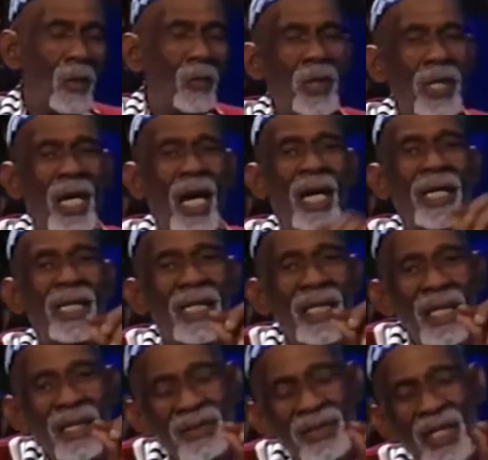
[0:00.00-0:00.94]
We are
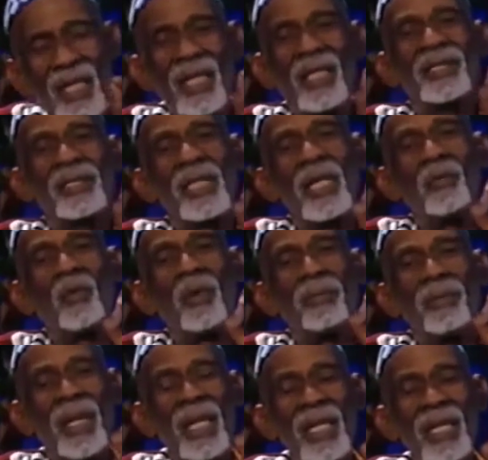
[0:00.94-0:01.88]
eating things that were
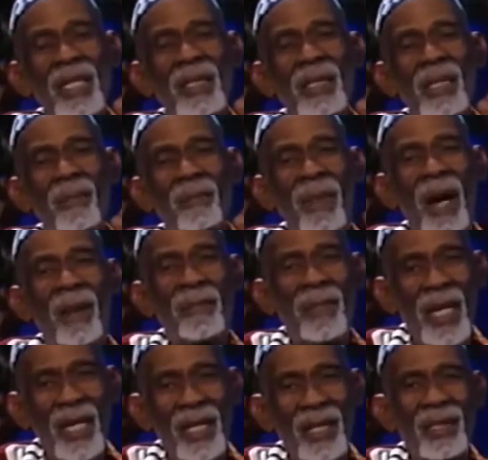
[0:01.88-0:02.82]
made by
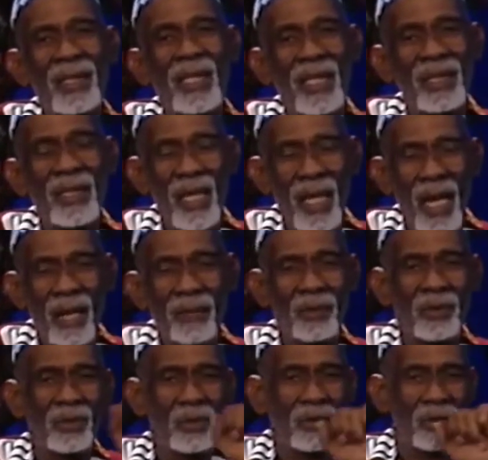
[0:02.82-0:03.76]
man in a
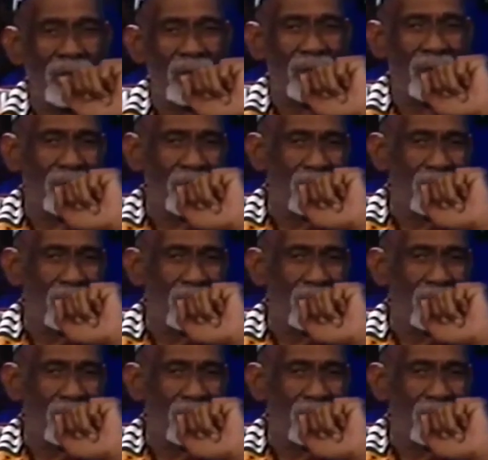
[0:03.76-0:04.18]
laboratory.